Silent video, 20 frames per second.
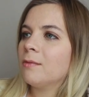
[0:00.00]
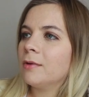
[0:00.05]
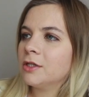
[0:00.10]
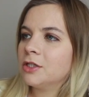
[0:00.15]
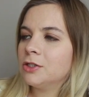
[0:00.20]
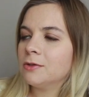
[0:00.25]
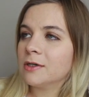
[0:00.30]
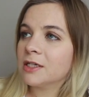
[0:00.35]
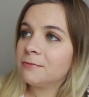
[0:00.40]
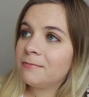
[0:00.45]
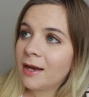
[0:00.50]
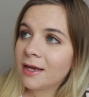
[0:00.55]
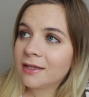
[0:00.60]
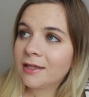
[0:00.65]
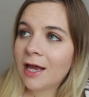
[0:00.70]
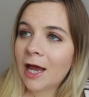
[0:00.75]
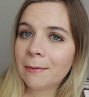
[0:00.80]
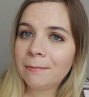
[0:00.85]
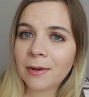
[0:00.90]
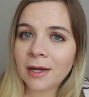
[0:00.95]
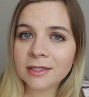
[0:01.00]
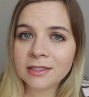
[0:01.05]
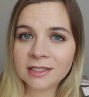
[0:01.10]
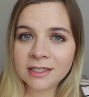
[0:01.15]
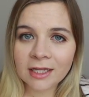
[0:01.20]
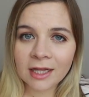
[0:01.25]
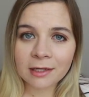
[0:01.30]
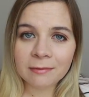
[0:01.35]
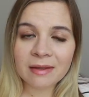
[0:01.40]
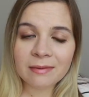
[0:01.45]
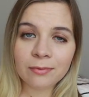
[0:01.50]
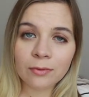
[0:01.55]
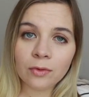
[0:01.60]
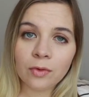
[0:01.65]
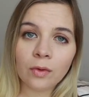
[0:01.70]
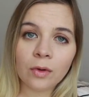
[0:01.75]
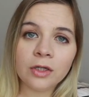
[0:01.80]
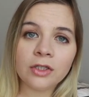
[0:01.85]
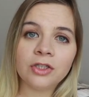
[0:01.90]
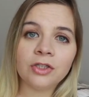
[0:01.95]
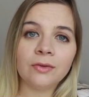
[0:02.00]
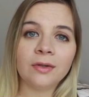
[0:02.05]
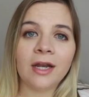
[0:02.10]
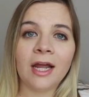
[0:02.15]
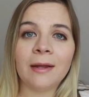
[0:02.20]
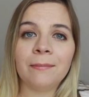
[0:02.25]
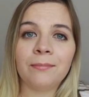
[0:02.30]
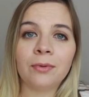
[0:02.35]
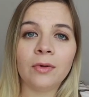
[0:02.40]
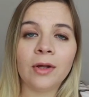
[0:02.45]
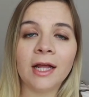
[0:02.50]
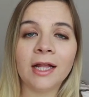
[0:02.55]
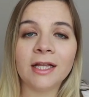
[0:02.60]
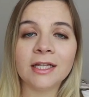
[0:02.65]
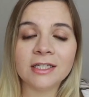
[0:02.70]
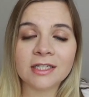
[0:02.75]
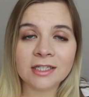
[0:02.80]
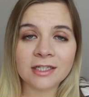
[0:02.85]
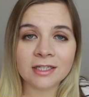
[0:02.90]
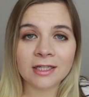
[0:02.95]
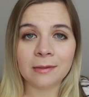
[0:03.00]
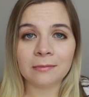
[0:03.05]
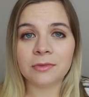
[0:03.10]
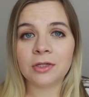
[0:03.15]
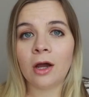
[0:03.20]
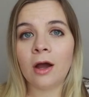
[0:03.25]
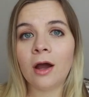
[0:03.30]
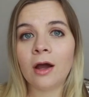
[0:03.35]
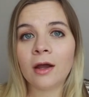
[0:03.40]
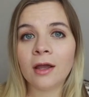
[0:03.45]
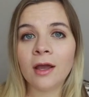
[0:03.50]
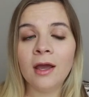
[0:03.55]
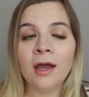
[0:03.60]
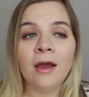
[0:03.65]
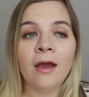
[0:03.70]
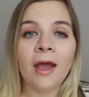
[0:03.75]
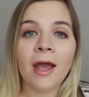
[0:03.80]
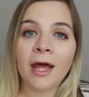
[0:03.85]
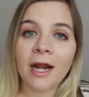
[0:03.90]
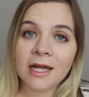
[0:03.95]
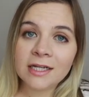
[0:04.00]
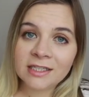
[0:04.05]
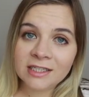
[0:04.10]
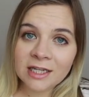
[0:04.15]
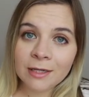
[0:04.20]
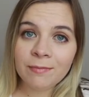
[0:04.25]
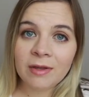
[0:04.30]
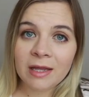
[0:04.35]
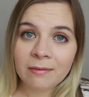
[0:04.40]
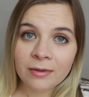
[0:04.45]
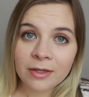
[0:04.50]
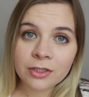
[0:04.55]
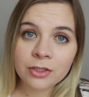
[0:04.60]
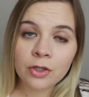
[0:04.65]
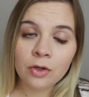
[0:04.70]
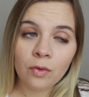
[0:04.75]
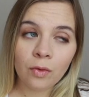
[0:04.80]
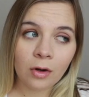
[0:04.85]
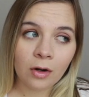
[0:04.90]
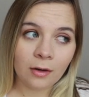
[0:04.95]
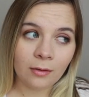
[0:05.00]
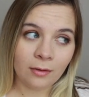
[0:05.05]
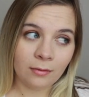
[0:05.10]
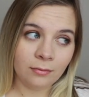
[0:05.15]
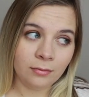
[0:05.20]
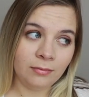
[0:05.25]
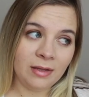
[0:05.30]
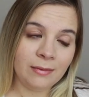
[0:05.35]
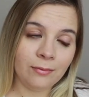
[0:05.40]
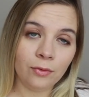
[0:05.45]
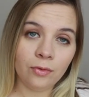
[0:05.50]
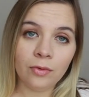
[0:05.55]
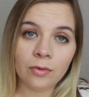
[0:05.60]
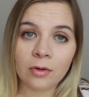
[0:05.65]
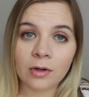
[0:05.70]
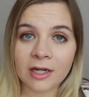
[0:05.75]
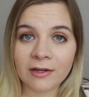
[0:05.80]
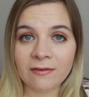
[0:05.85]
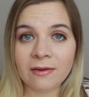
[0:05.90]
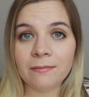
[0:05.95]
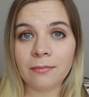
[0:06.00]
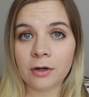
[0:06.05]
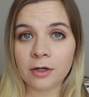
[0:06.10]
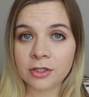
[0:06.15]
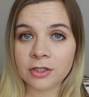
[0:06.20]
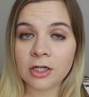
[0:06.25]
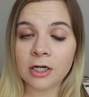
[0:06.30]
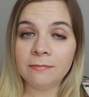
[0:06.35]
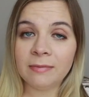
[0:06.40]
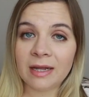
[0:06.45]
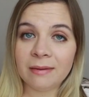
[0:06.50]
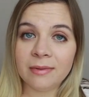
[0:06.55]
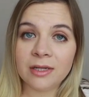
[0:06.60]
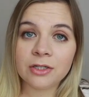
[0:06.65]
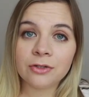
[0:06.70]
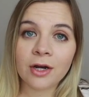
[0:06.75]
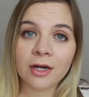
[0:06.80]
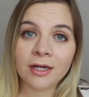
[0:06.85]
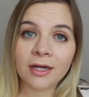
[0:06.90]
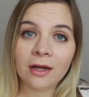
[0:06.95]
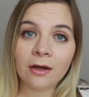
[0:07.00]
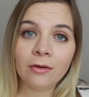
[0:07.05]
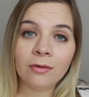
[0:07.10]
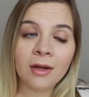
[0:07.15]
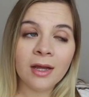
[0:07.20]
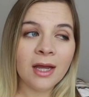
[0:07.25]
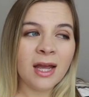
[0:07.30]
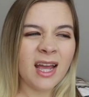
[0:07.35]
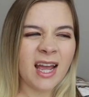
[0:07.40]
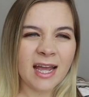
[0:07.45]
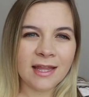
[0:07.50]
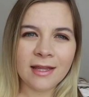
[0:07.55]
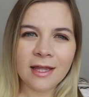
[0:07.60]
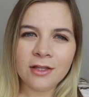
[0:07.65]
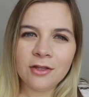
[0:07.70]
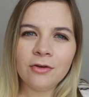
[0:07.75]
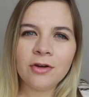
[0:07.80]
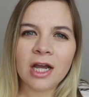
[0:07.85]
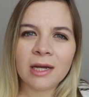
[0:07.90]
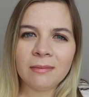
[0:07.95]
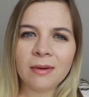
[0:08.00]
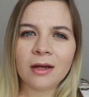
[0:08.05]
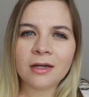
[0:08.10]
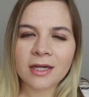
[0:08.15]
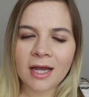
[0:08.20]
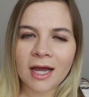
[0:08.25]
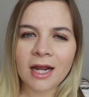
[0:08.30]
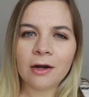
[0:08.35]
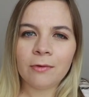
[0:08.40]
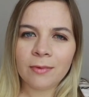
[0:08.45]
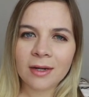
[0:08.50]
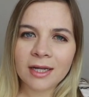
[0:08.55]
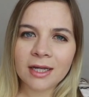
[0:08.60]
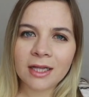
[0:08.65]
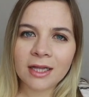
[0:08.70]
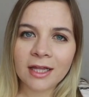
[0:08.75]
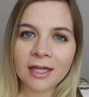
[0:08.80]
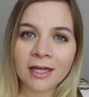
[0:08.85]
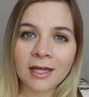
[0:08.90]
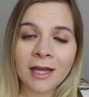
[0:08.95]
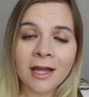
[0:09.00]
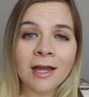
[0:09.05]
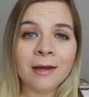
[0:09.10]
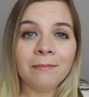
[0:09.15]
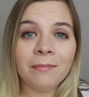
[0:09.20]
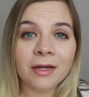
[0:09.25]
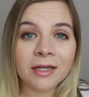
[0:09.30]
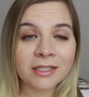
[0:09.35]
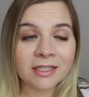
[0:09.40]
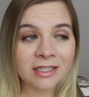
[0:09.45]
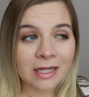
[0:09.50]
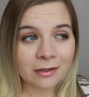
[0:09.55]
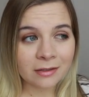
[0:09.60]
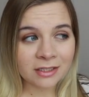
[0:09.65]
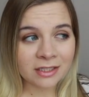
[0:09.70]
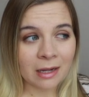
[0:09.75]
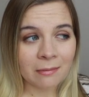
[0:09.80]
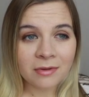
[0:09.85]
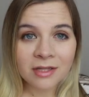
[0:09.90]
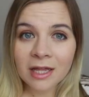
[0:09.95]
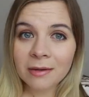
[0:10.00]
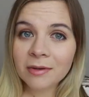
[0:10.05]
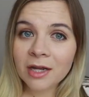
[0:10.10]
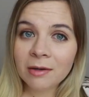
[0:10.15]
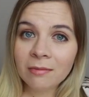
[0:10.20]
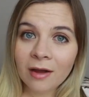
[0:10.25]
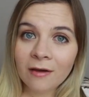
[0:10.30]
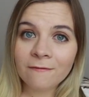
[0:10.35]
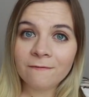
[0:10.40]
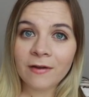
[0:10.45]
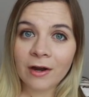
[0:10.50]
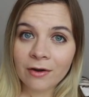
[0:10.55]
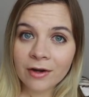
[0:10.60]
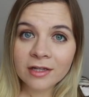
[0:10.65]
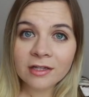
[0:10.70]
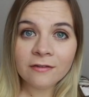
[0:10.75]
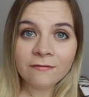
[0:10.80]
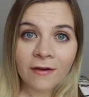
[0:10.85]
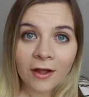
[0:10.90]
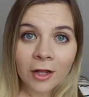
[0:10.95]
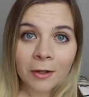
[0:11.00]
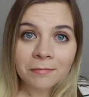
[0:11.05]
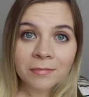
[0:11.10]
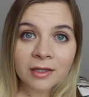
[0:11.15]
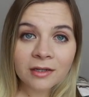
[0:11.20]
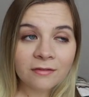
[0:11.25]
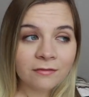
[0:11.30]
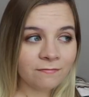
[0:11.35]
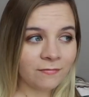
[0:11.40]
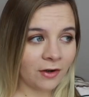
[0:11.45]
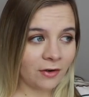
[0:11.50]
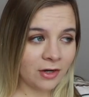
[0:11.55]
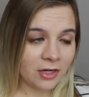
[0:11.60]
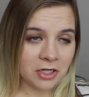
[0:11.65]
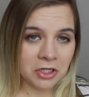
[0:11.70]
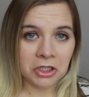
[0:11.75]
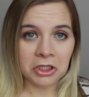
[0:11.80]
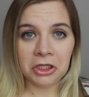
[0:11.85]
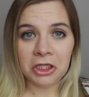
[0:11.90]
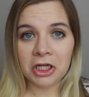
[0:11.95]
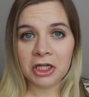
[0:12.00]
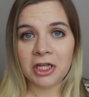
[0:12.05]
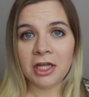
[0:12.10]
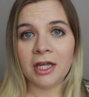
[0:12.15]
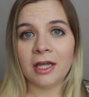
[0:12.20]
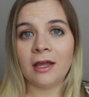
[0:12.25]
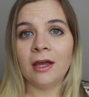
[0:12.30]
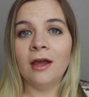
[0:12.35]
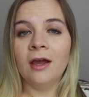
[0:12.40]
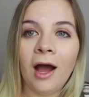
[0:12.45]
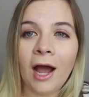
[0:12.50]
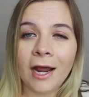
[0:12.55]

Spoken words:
What to Expect app, I see like people who are due in April. I listen to them talk, and I see babies who are people who are giving birth to their babies right now, and they do come out kind of wrinkly, but some of them come out very developed and very good looking.